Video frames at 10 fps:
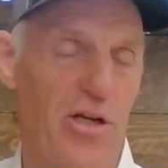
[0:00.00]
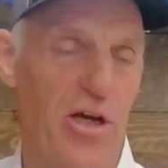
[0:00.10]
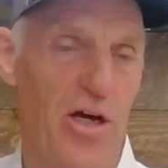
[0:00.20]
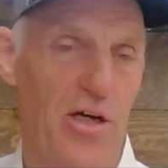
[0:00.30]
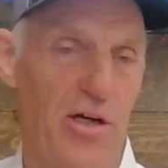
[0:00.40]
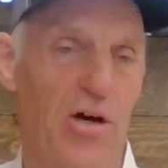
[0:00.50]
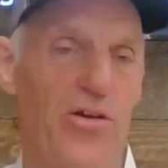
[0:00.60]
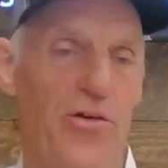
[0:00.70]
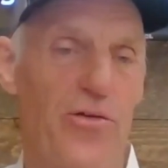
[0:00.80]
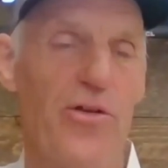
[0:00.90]

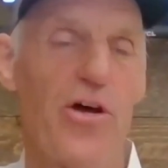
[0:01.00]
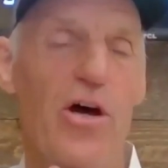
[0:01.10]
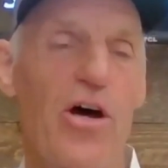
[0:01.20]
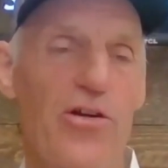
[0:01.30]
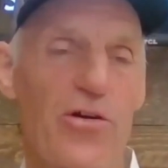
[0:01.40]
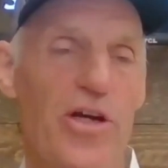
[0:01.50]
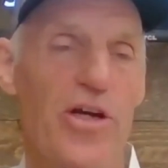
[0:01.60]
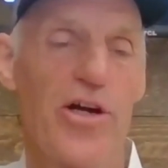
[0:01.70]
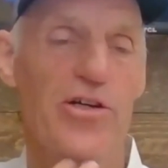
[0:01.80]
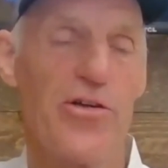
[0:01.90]
on their
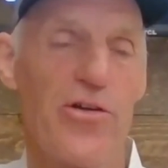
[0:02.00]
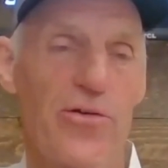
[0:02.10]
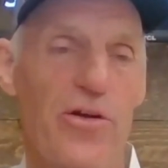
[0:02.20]
undercarriage of